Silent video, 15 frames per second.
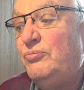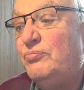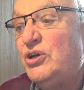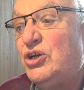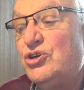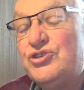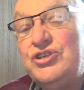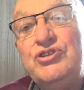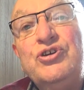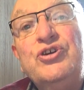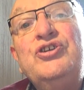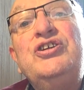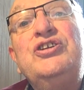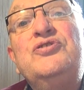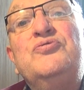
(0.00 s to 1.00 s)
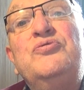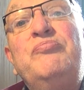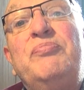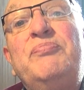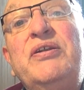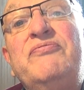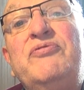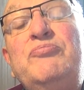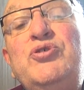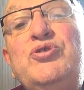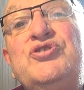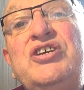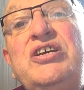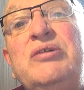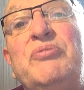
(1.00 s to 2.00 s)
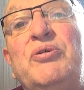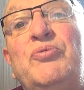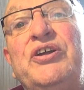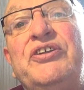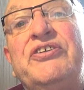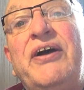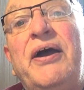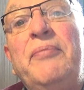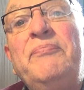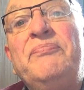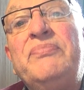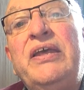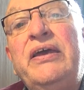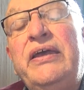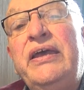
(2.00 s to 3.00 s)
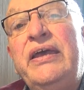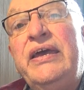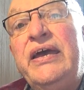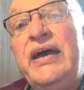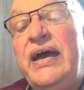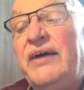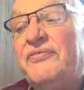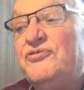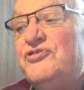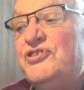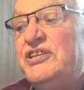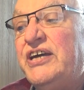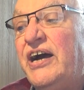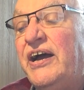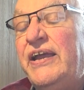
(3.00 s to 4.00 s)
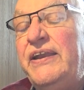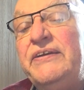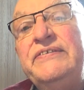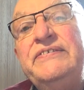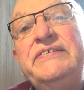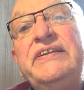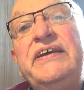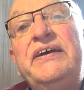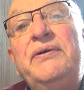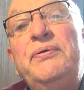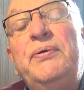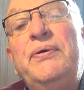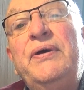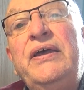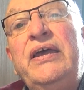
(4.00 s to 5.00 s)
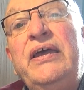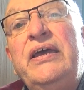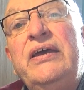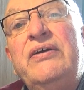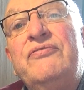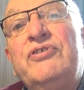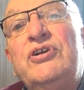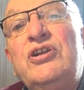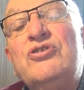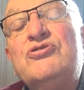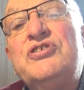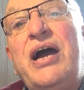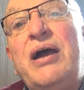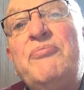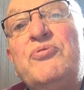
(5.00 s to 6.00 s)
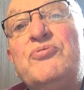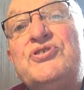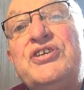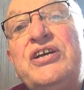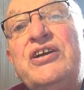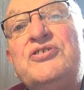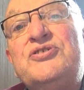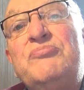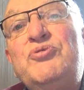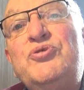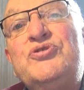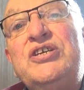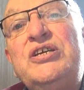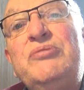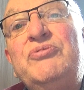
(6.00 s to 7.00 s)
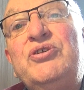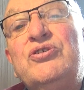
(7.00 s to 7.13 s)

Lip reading: because they turned into a bit of a museum at one time, after he died, and for a long time it was there as a museum.